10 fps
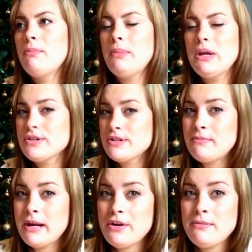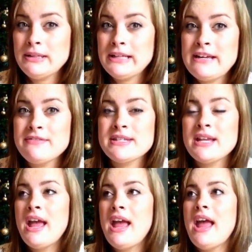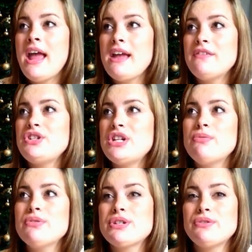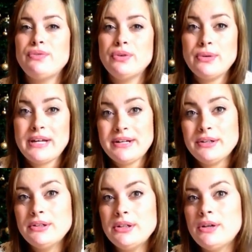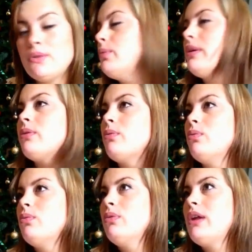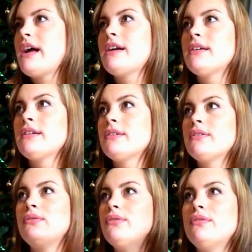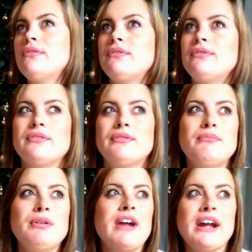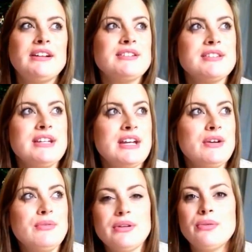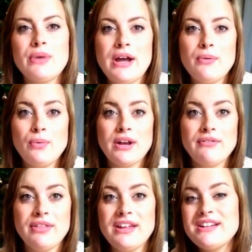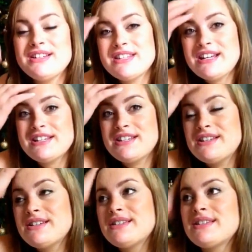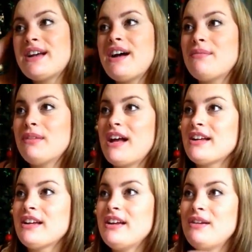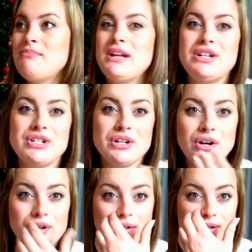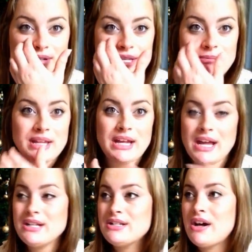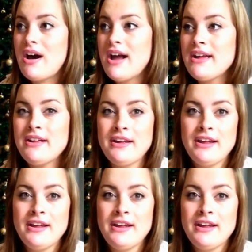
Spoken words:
because of my own beliefs? If she was to fall ill with, like, miraculously ill with one of the diseases, like meningococcal or something, and die,